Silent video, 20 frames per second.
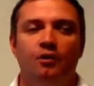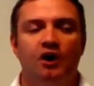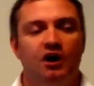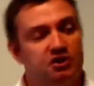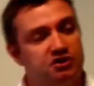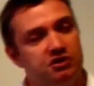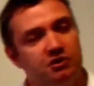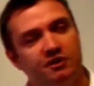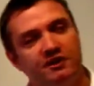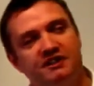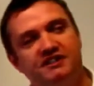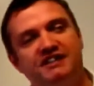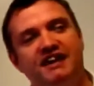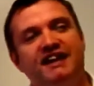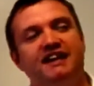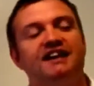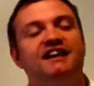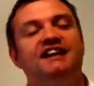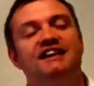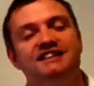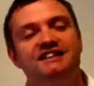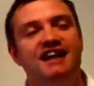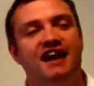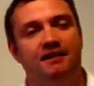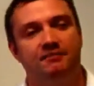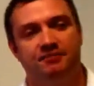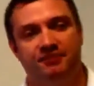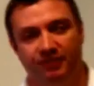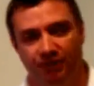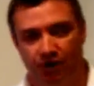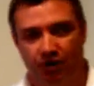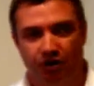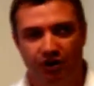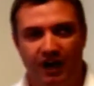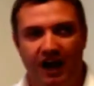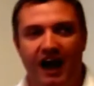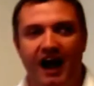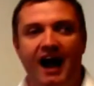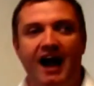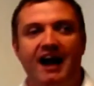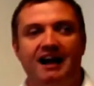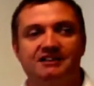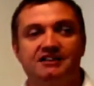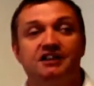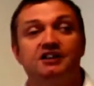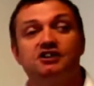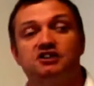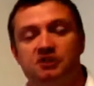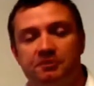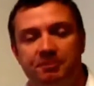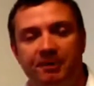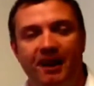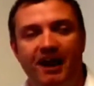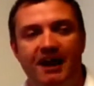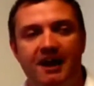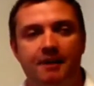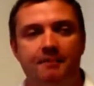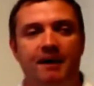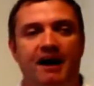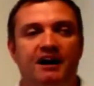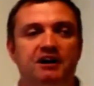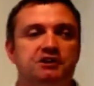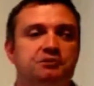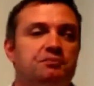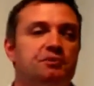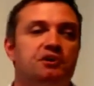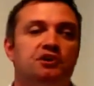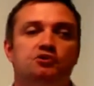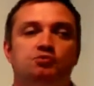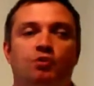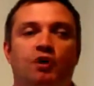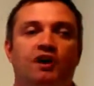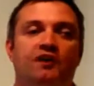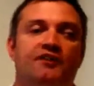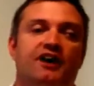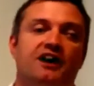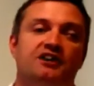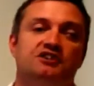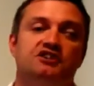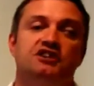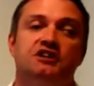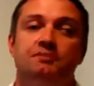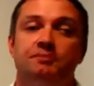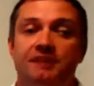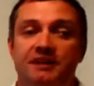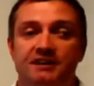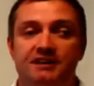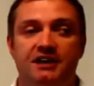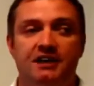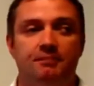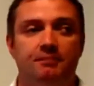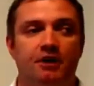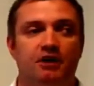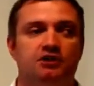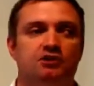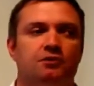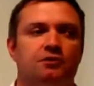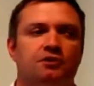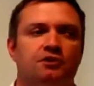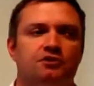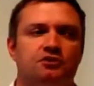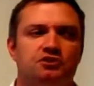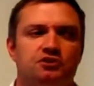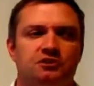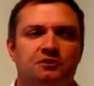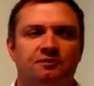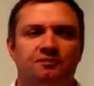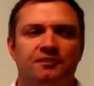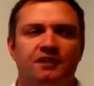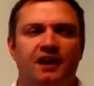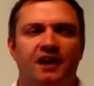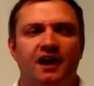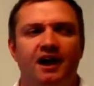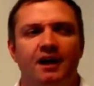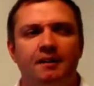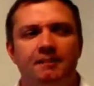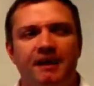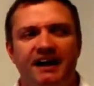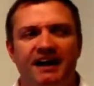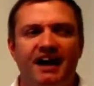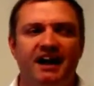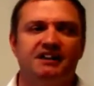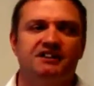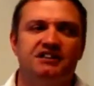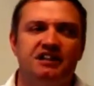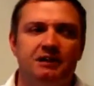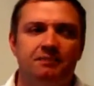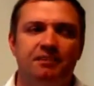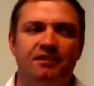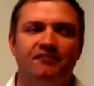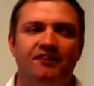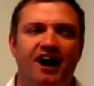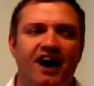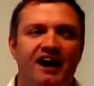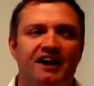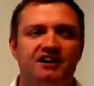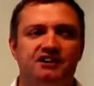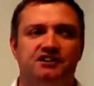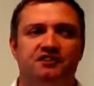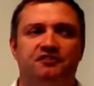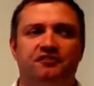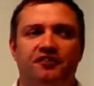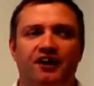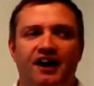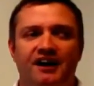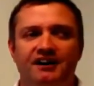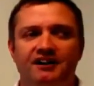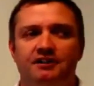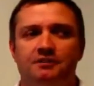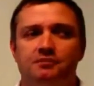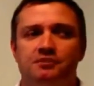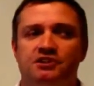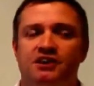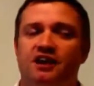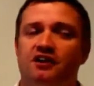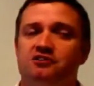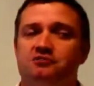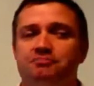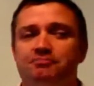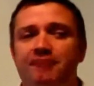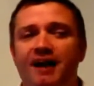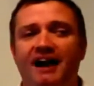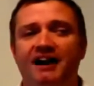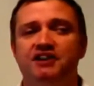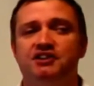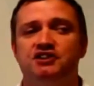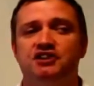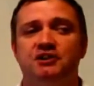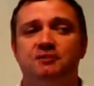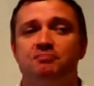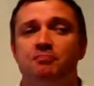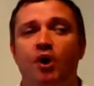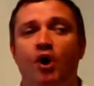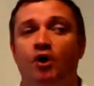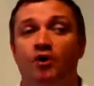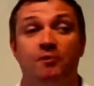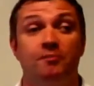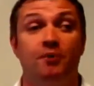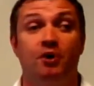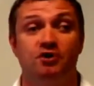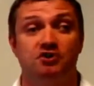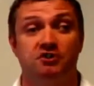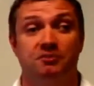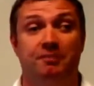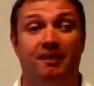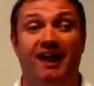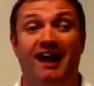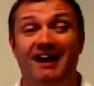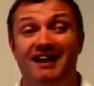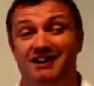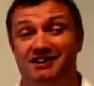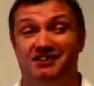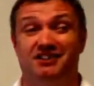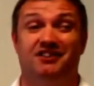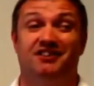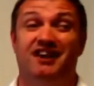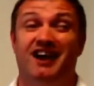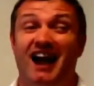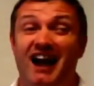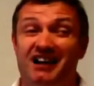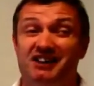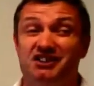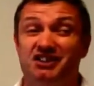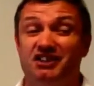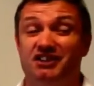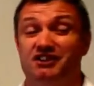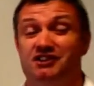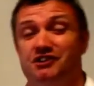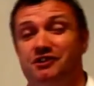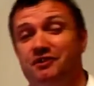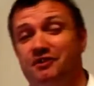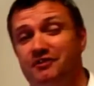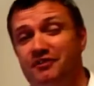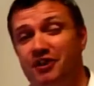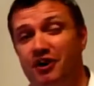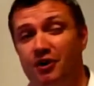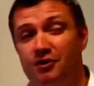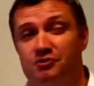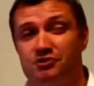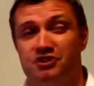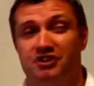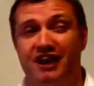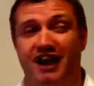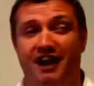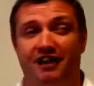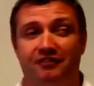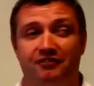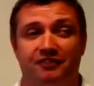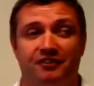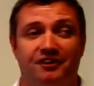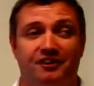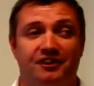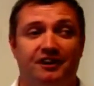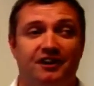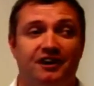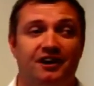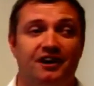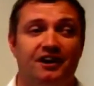We're also going to take an in-depth look at supplier management as one of our CPD modules. Many IT providers are finding themselves managing more and more suppliers than they actually do of their own staff.